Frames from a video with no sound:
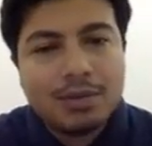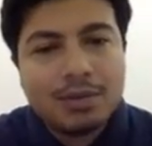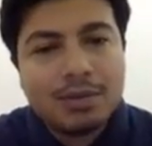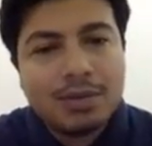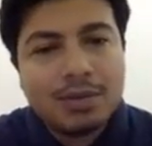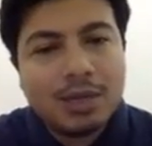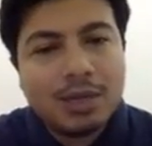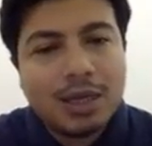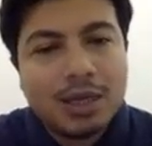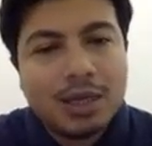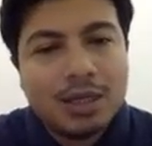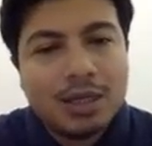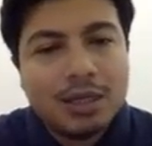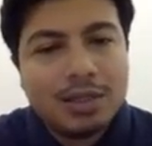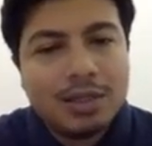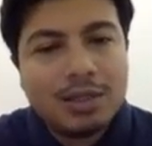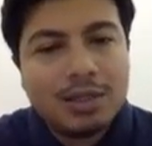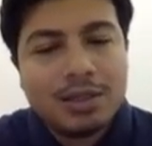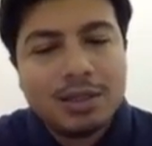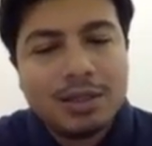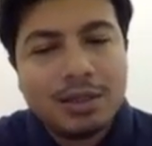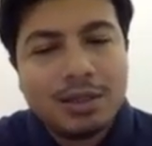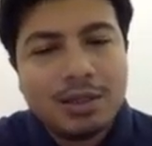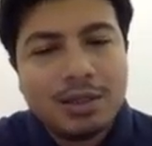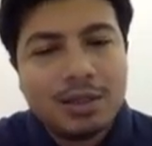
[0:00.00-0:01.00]
So that
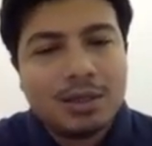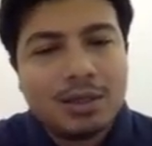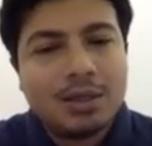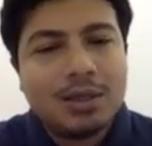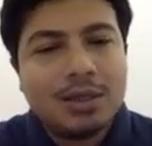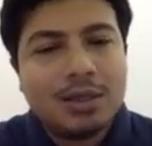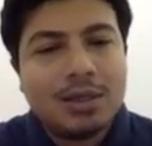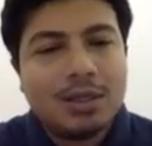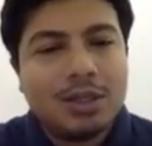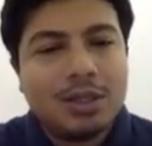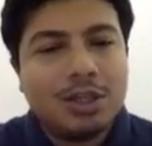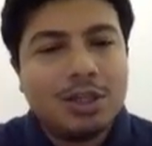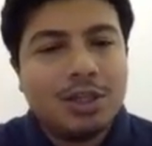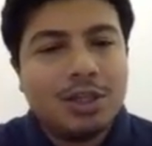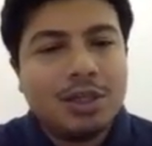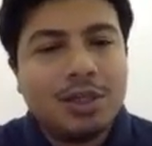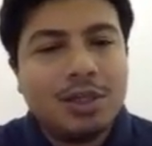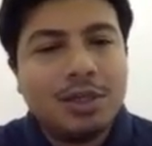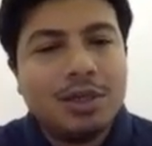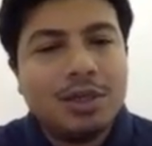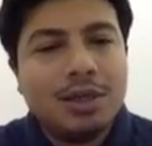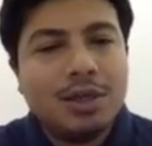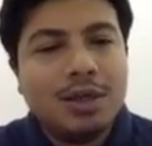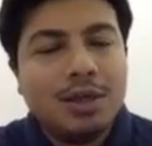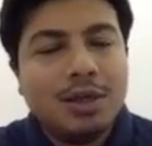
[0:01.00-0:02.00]
is the
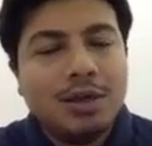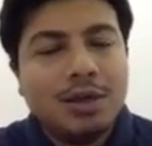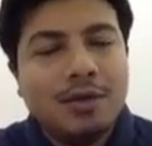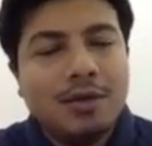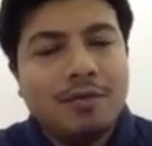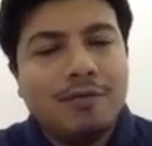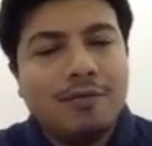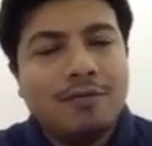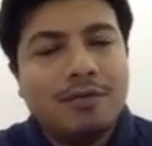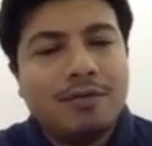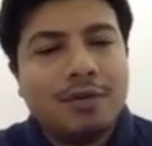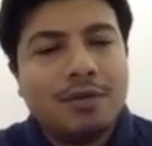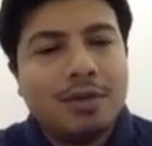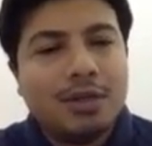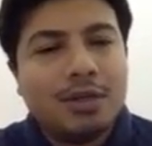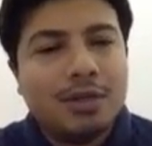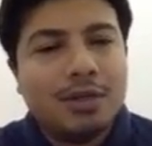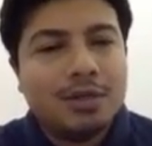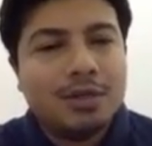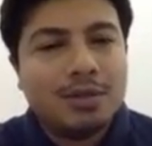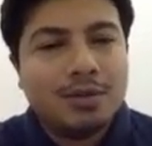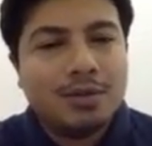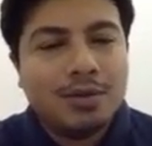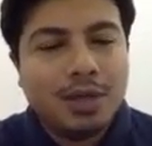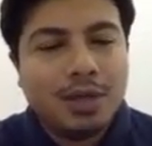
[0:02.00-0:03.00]
condition for
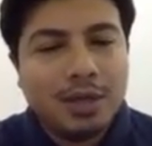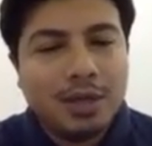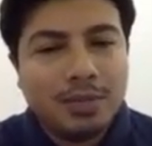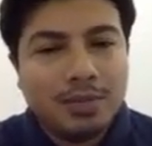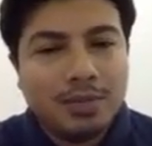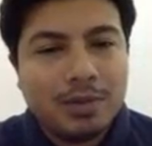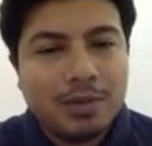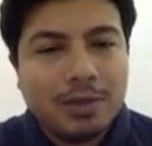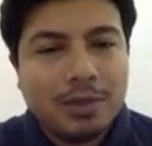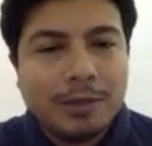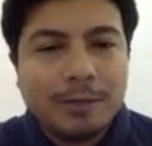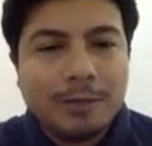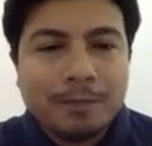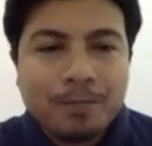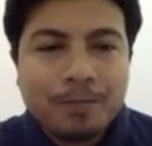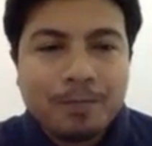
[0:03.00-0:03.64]
this to happen.